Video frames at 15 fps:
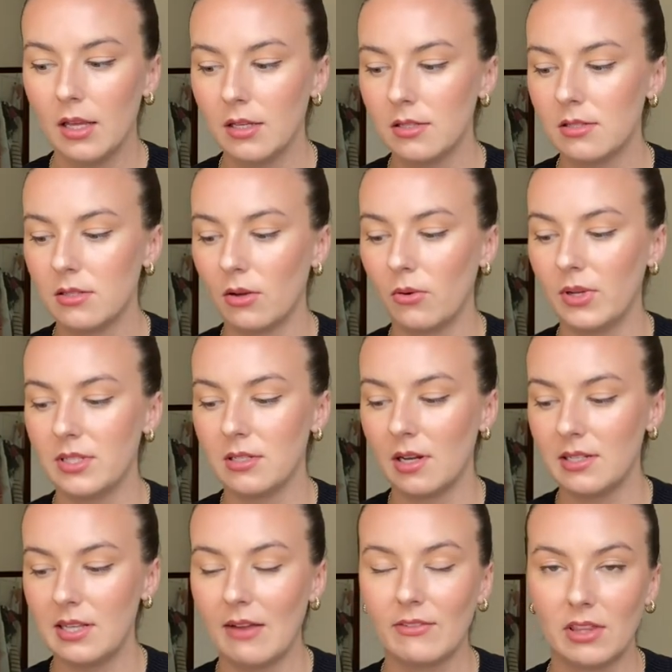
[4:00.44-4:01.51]
So it's
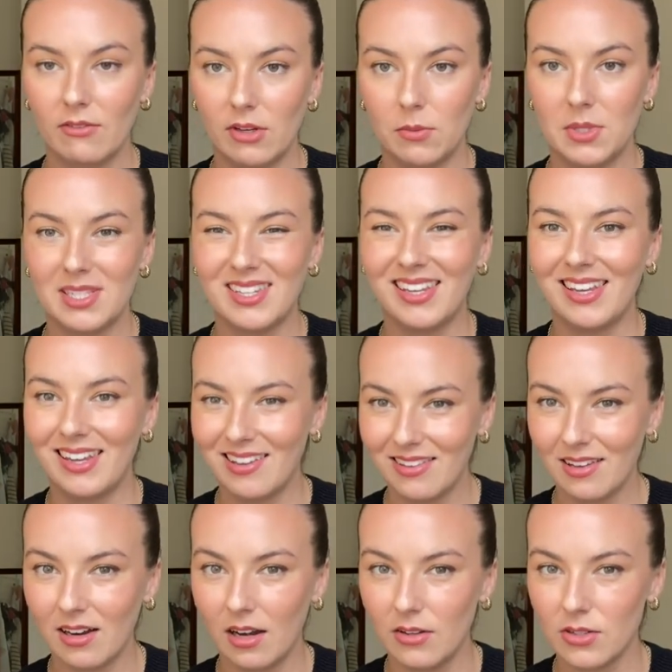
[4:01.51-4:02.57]
nice having the vitamin C in
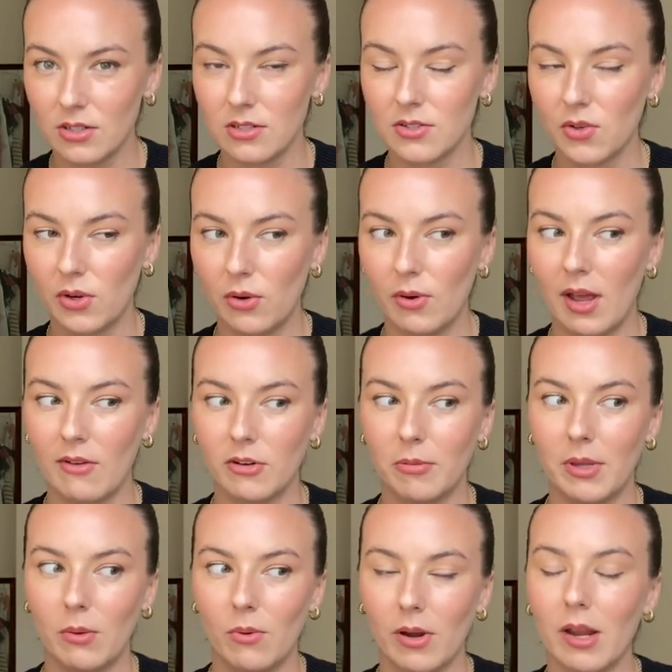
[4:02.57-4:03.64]
the cleanser so I don't have to
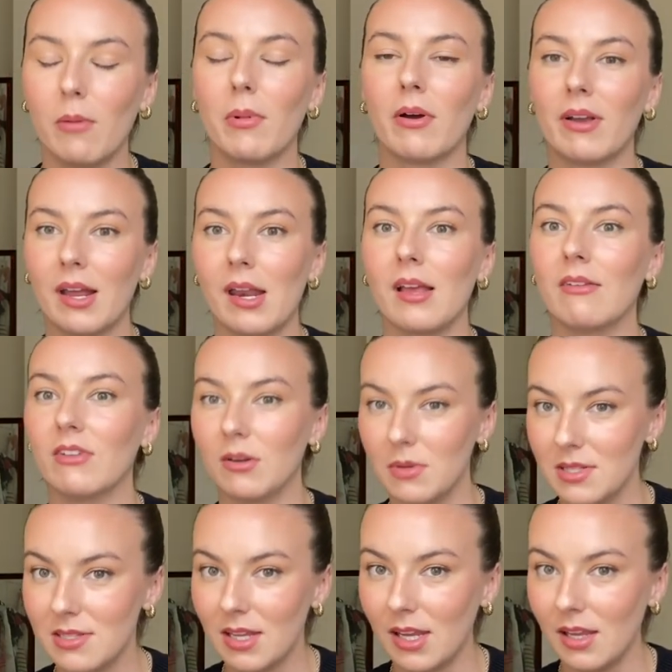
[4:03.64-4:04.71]
be worrying about getting a vitamin
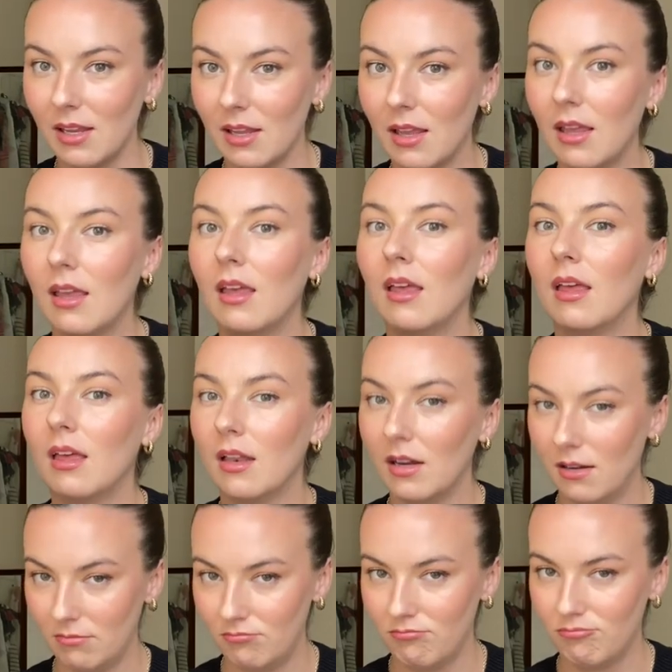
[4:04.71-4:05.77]
C.
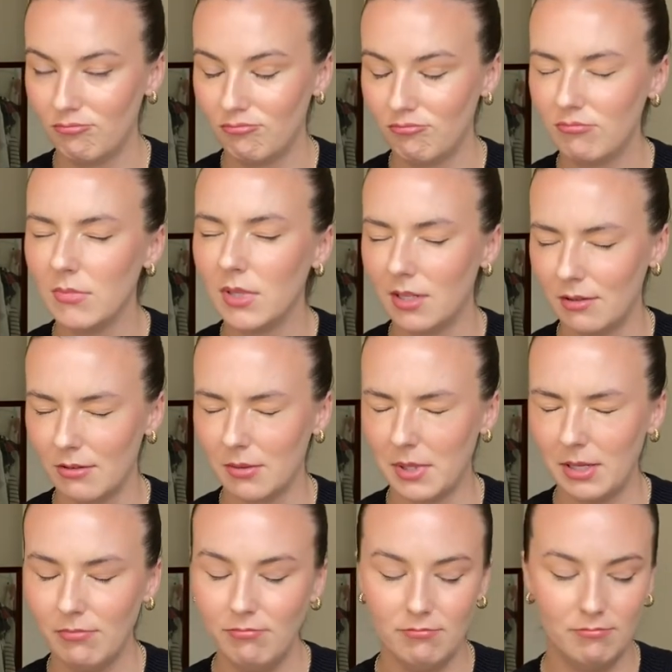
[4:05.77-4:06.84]
You know what I mean?